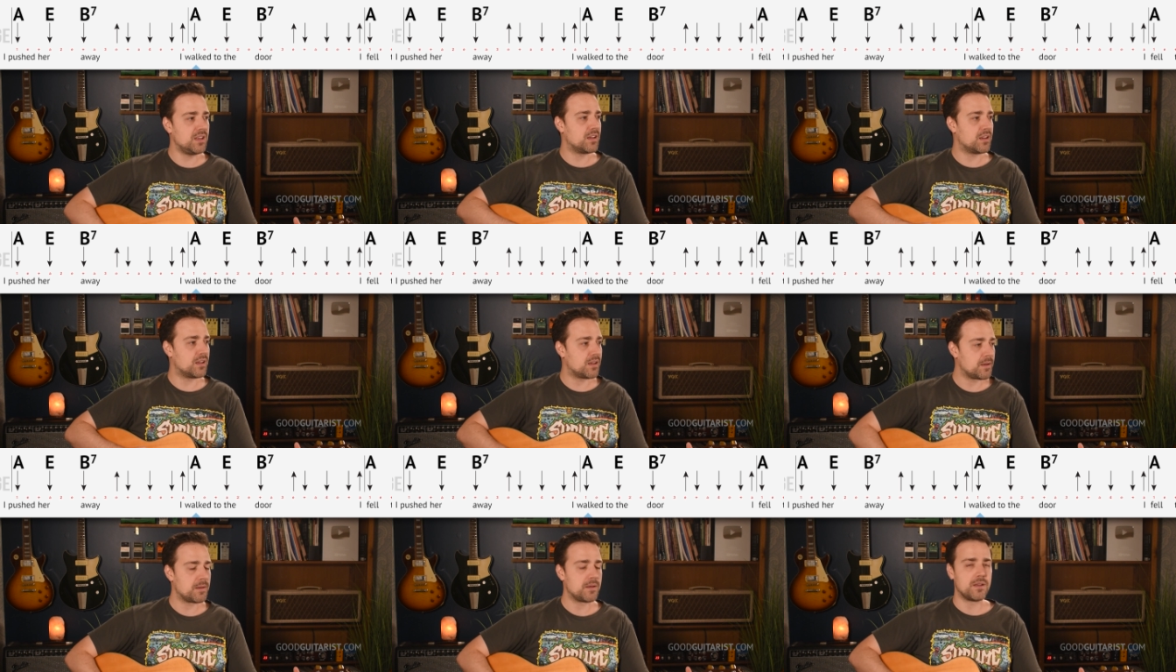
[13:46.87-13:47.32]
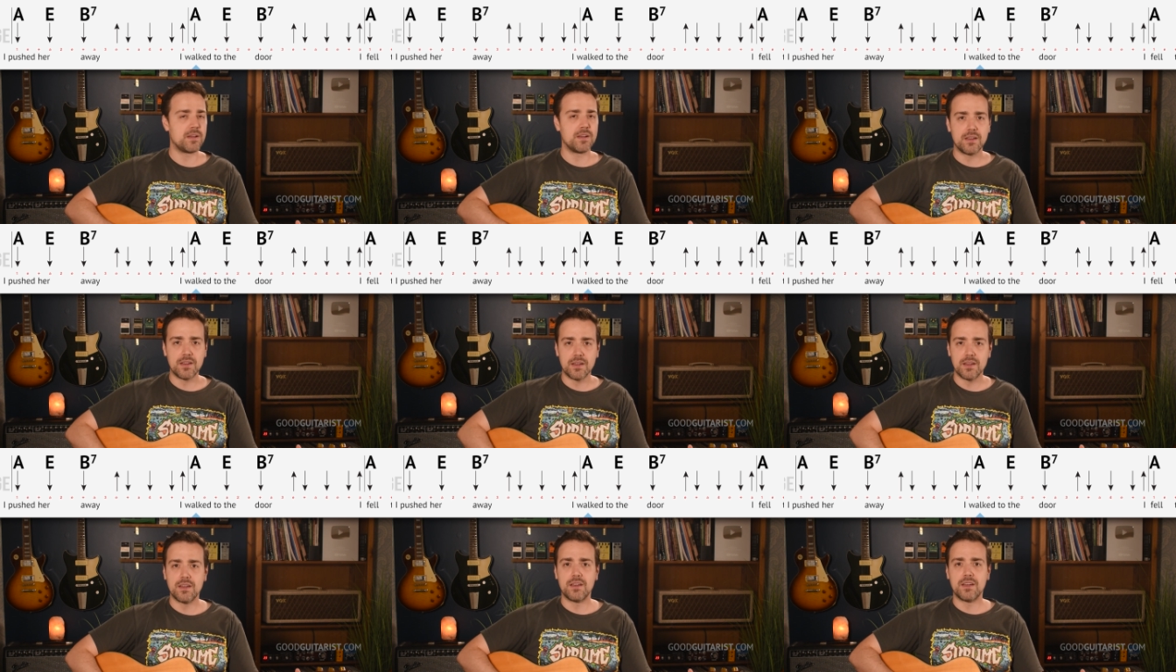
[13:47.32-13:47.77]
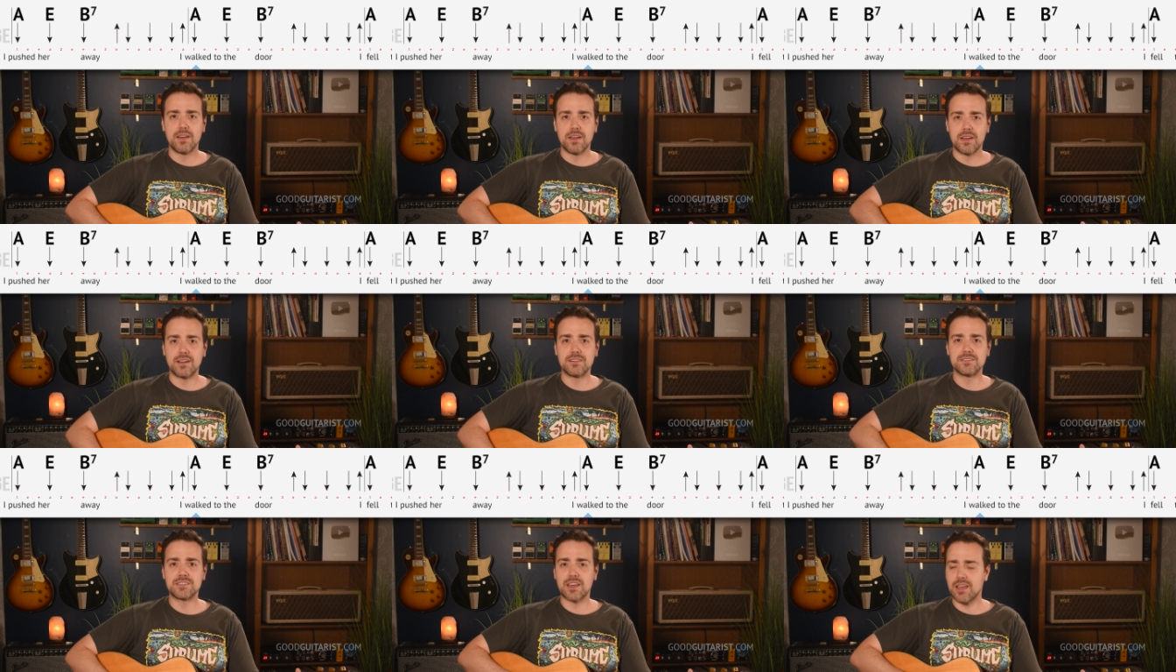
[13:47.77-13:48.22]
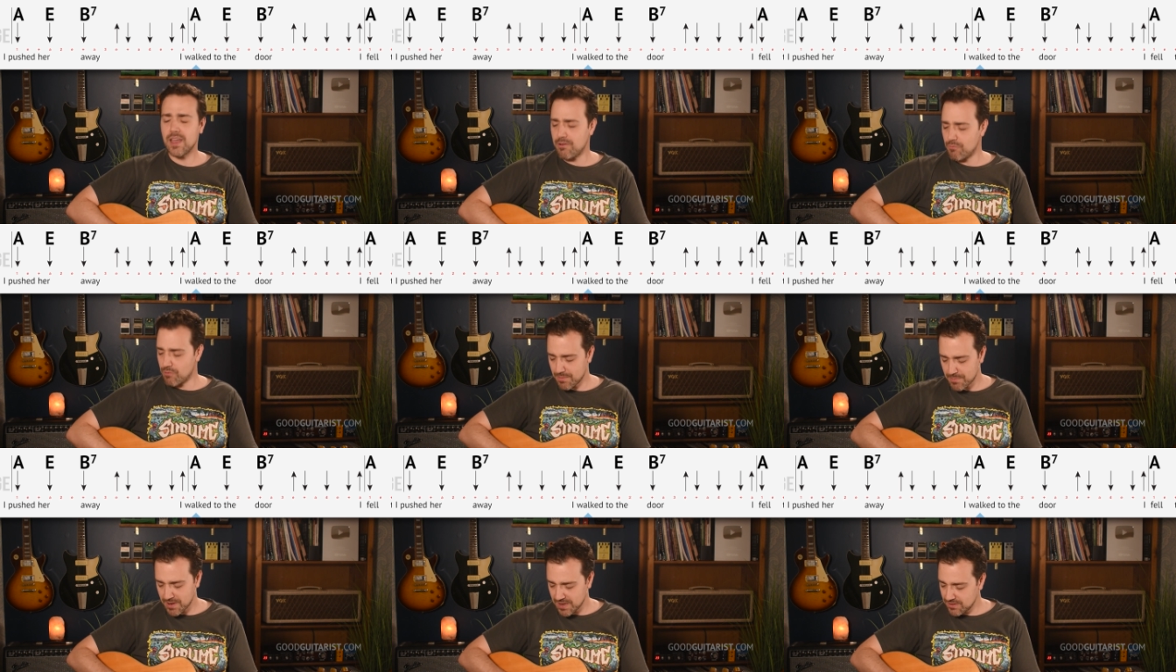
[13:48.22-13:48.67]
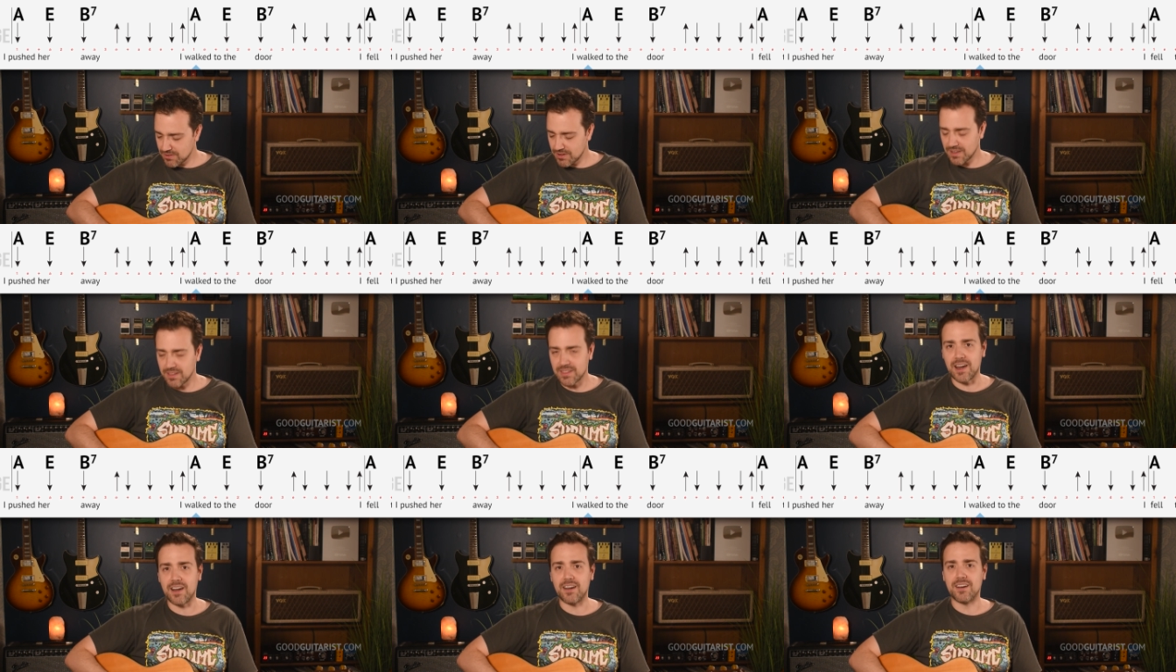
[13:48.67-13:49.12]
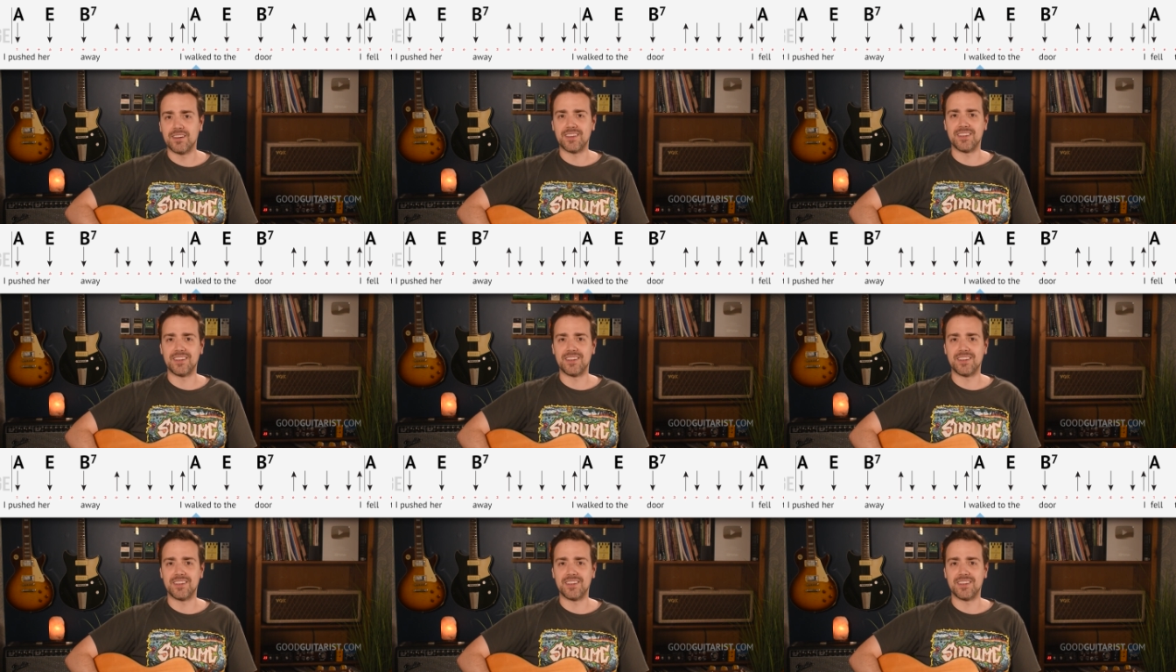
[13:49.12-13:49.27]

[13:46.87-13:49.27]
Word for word: And I was like, "Hey, what am I doing there?"